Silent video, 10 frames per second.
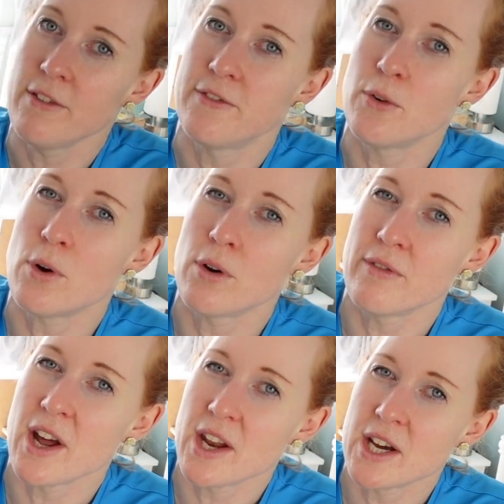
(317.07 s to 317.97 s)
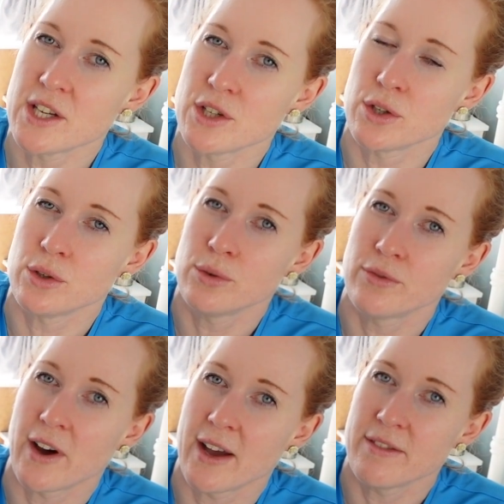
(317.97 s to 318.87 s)
Forerunner
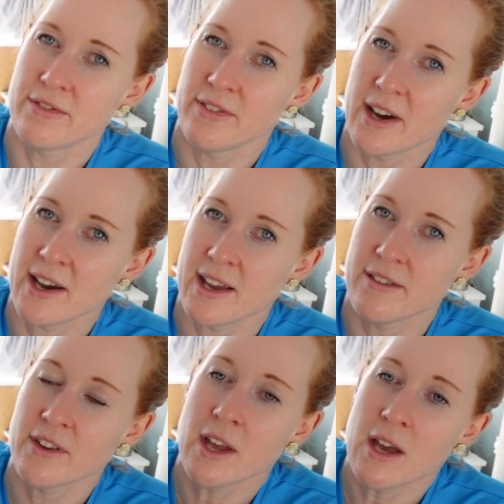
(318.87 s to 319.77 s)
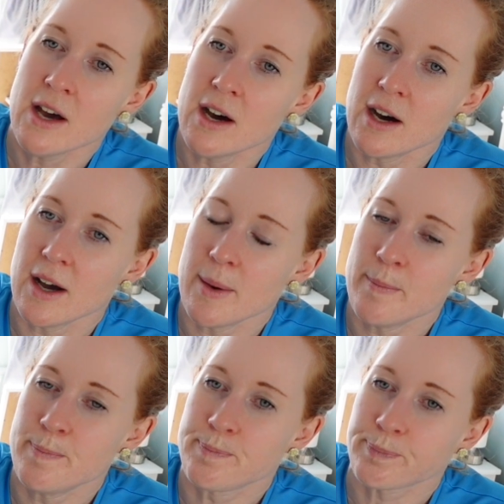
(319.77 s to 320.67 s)
255.
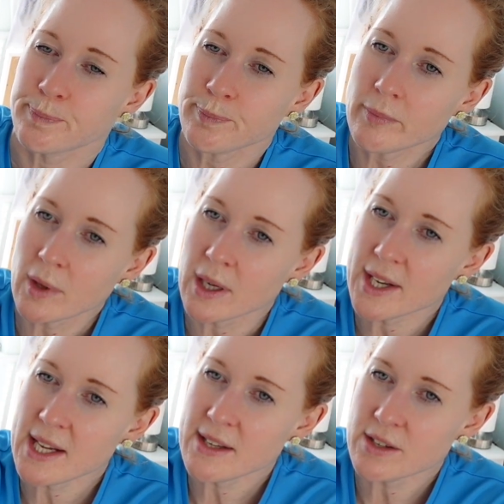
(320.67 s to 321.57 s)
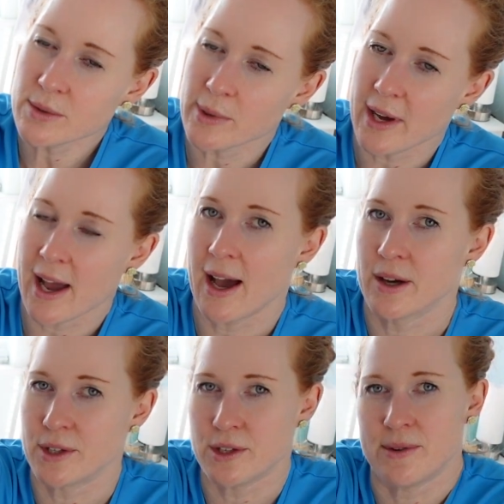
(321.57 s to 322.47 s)
I need to work out how
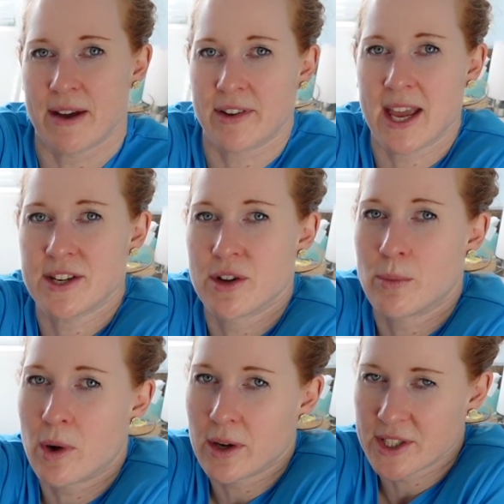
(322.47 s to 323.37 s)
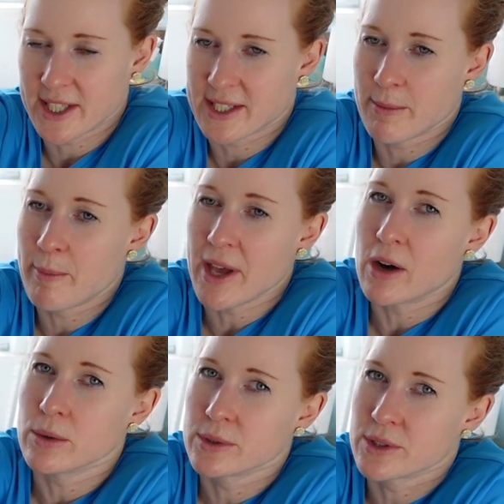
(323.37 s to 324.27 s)
to do navigation on watches. I'm a bit
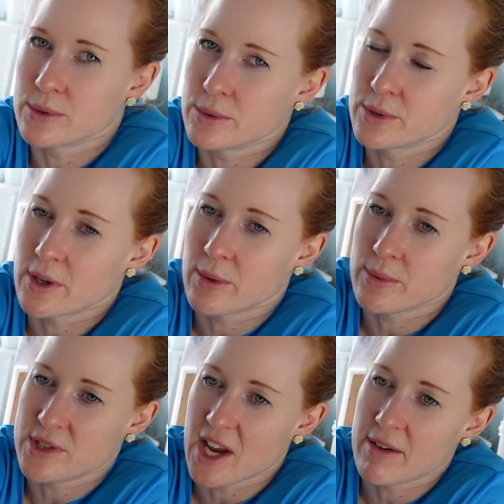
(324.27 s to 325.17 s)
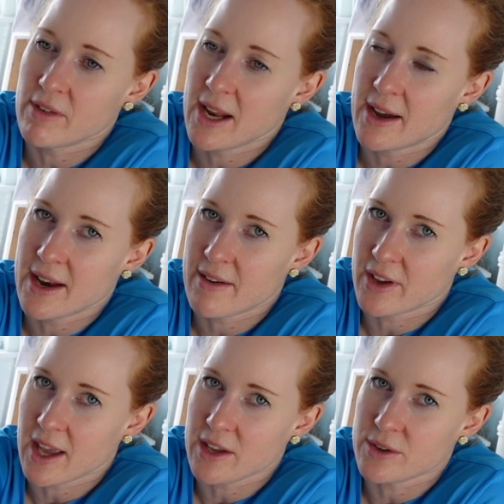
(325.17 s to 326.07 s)
old school, so generally I
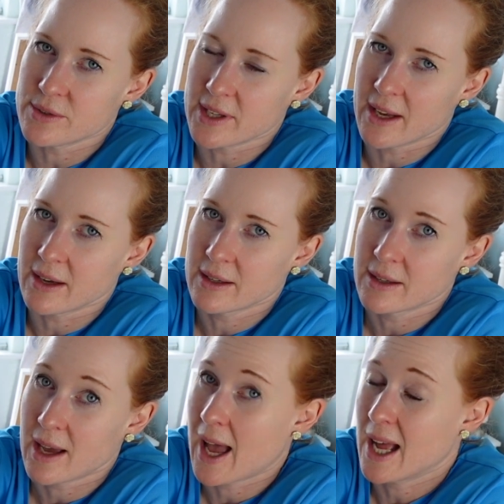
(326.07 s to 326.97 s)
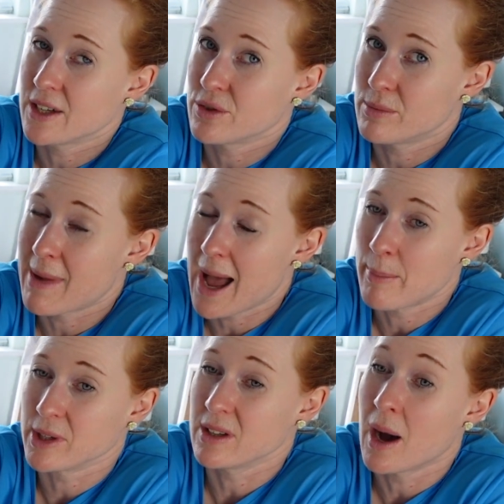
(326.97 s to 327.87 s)
navigate using actual
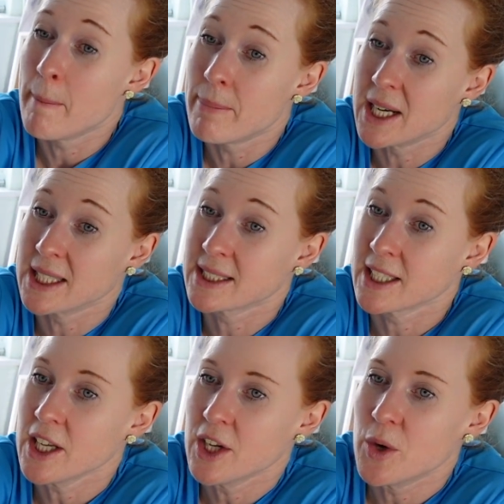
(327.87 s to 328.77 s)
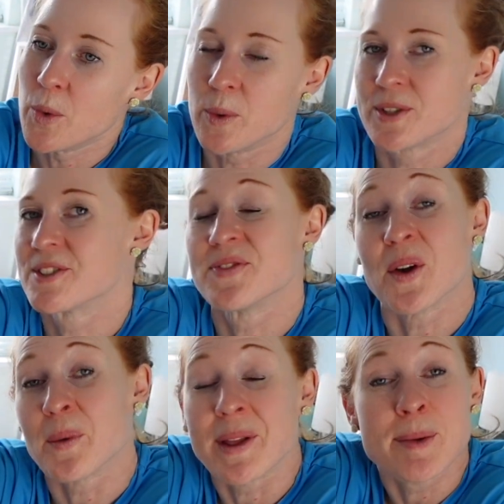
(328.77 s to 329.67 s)
map and compass, or just
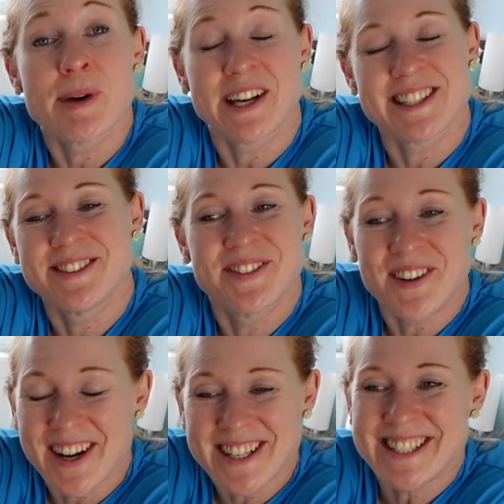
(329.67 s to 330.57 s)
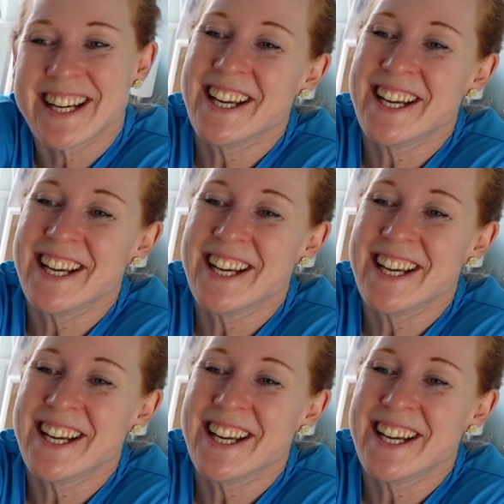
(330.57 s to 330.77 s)
following the person in front.